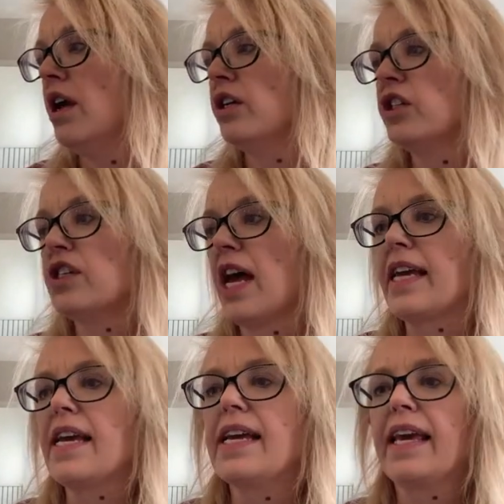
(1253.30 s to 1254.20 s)
she's like,
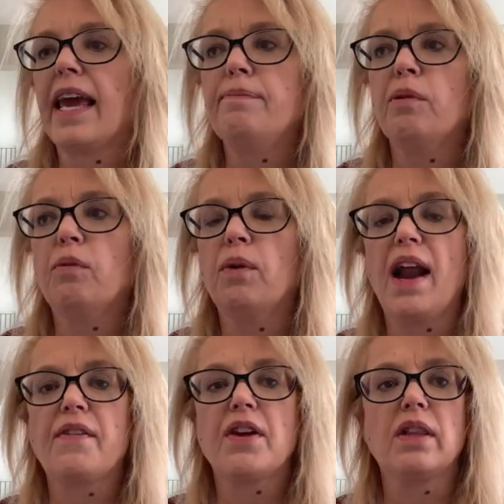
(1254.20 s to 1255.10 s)
you can keep
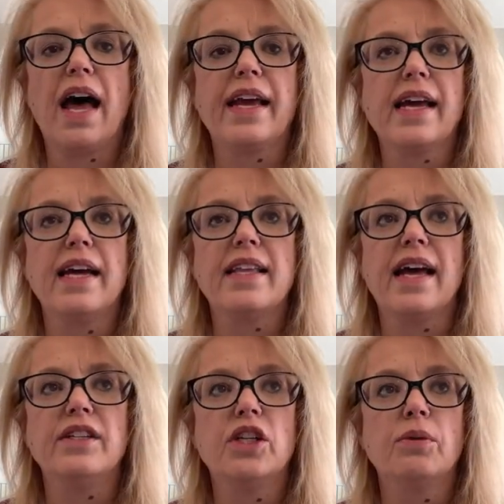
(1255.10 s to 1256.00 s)
whatever you like and
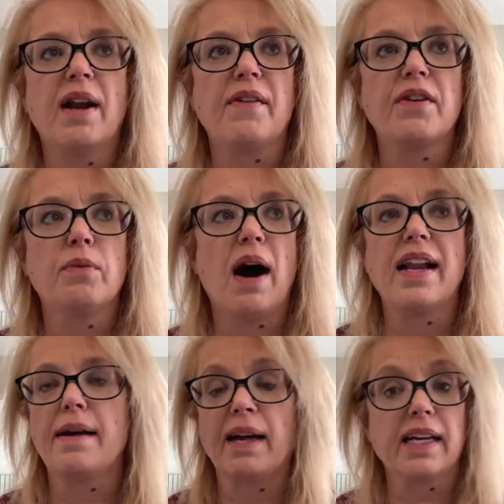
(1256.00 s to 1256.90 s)
then do whatever you
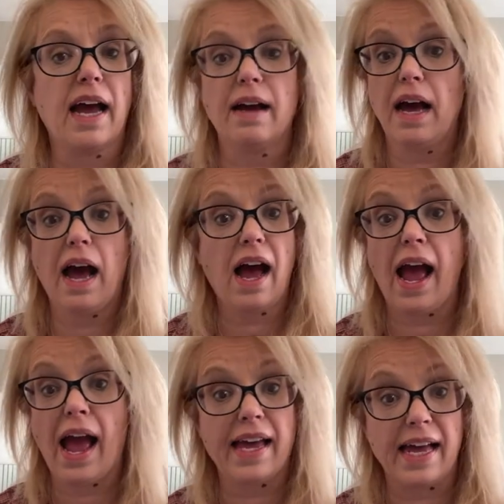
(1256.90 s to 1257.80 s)
want. I'm like,
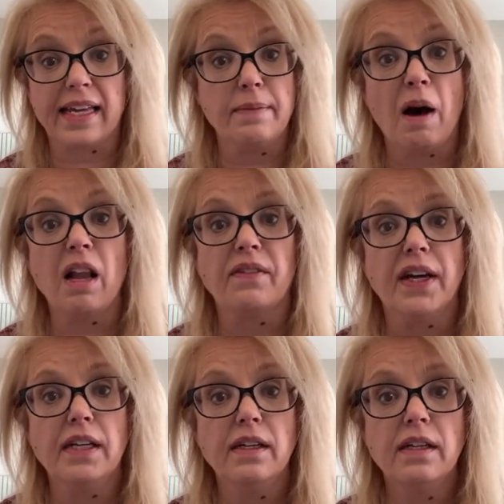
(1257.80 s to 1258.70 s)
I gotta keep all of
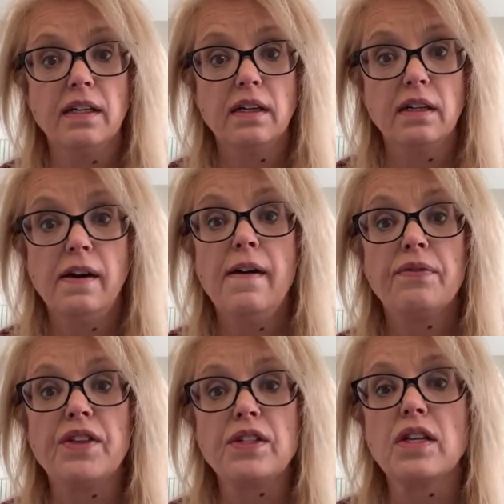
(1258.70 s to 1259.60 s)
it.
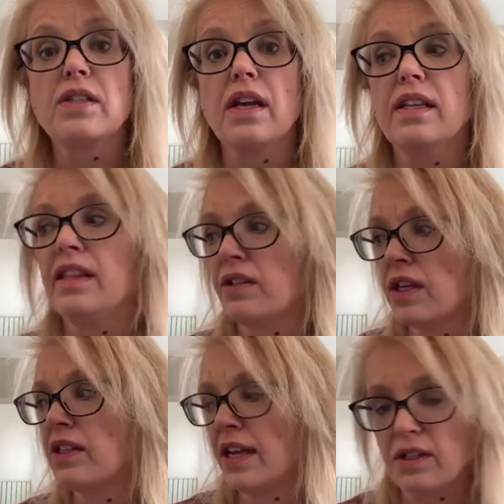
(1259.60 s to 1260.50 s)
This
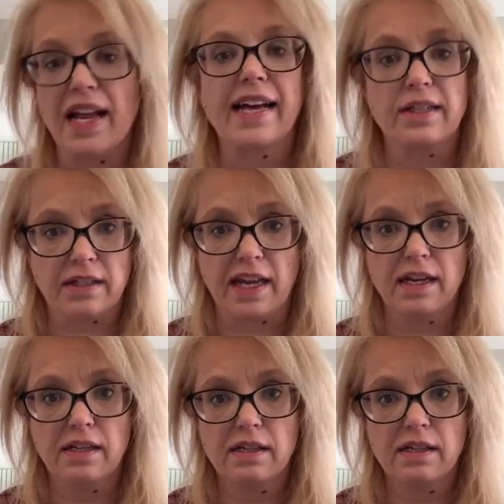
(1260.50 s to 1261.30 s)
is his legacy,